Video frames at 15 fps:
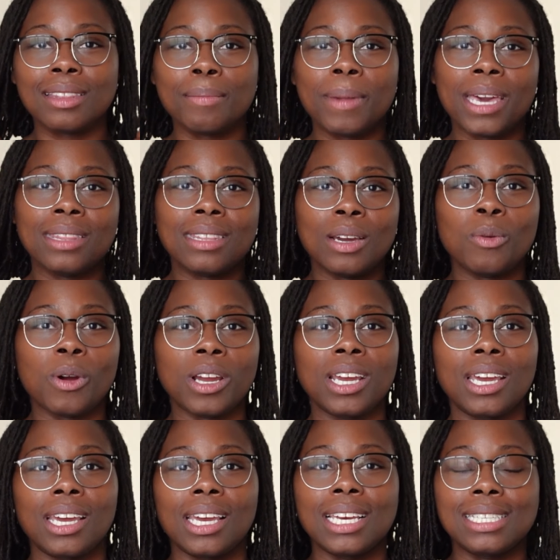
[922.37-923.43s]
the main thing
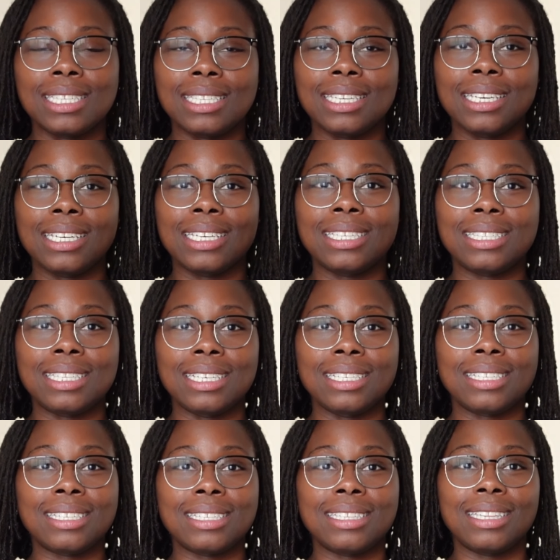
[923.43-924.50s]
working against it is
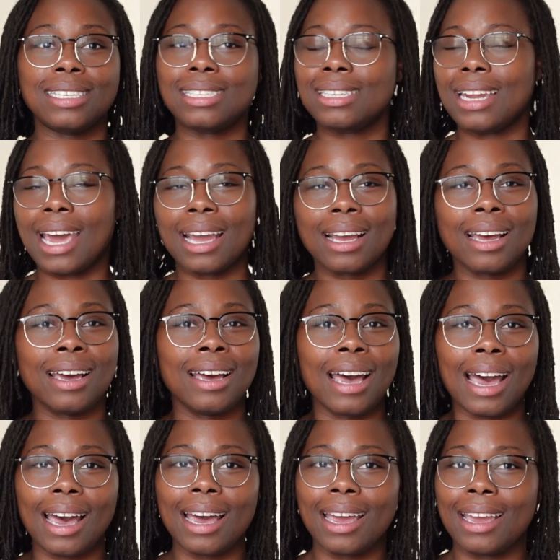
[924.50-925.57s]
this neck.
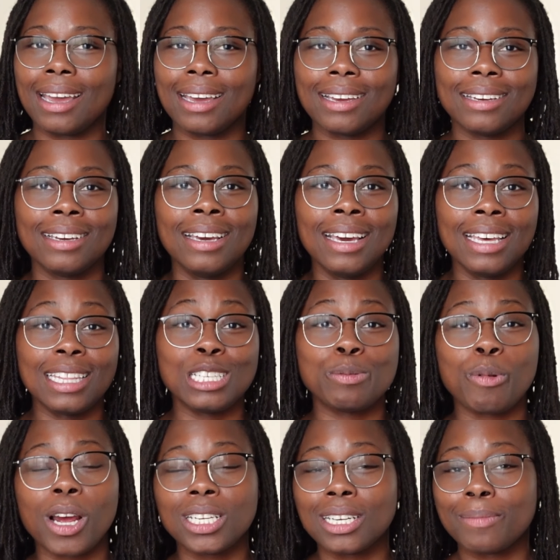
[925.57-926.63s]
This
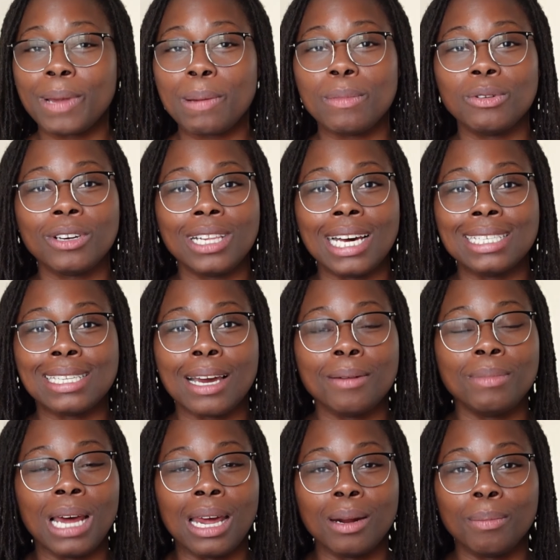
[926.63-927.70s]
project made me realize
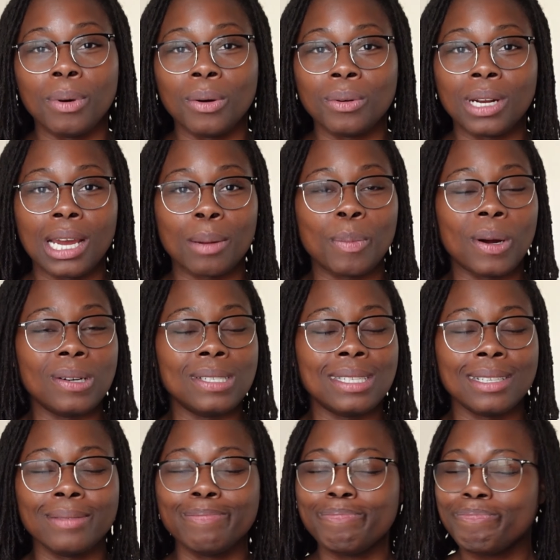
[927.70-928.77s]
I'm not a boat neck
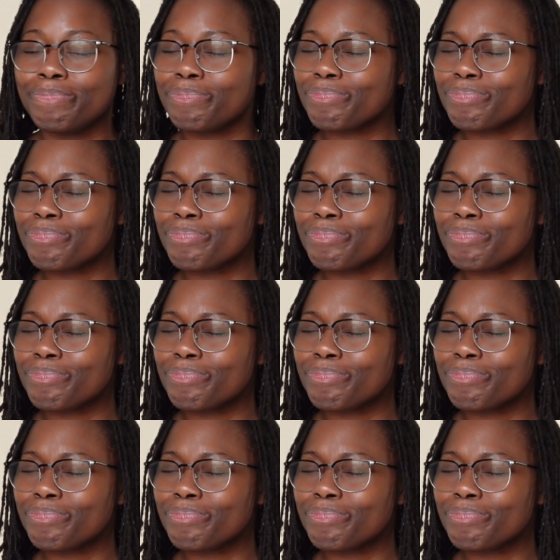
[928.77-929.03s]
person.